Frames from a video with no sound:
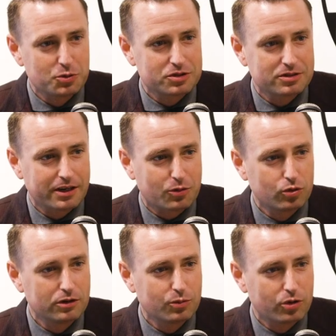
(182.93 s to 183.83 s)
was like
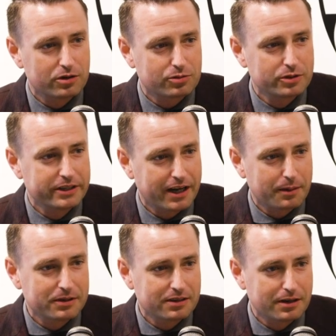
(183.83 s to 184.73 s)
World War Three
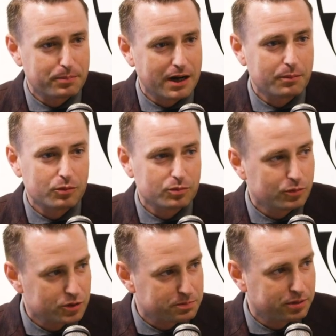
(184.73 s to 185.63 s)
happened and a bomb
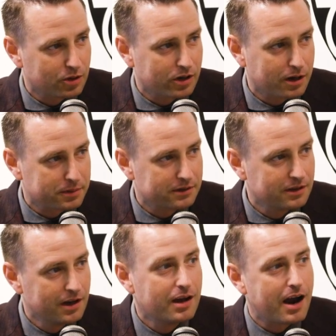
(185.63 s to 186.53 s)
was blown up and
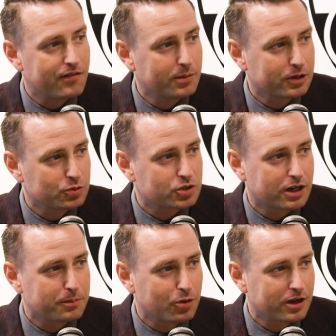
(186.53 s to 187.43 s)
everybody was
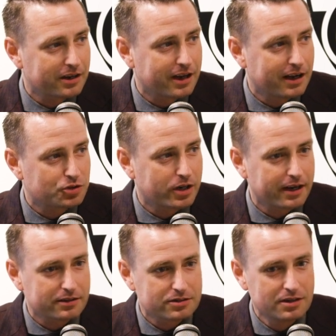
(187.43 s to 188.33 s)
trying to pull right. out of
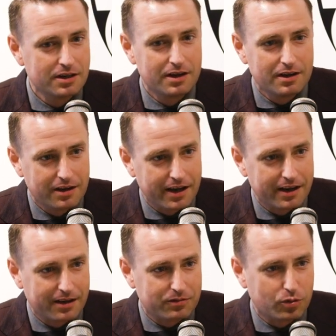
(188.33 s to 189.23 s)
contracts.
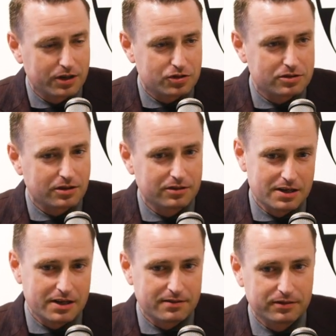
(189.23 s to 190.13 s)
And I've watched a
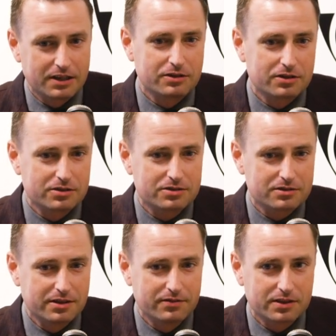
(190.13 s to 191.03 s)
lot of lenders
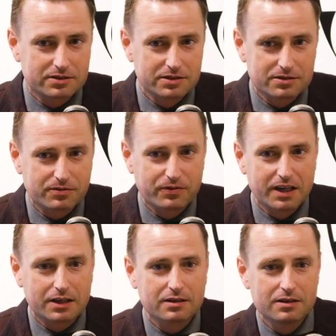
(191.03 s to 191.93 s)
give us these
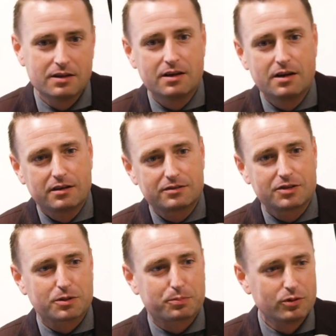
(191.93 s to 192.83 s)
fake
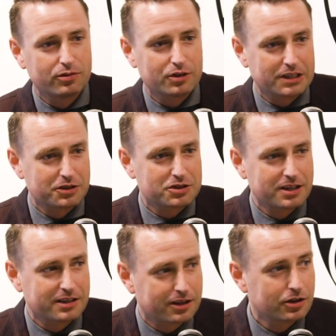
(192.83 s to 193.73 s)
disapproval letters
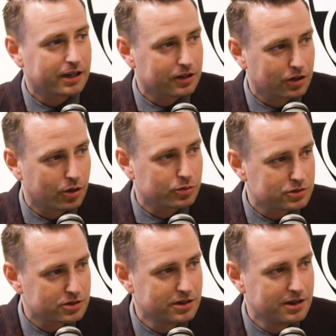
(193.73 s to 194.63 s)
saying they couldn't get loans.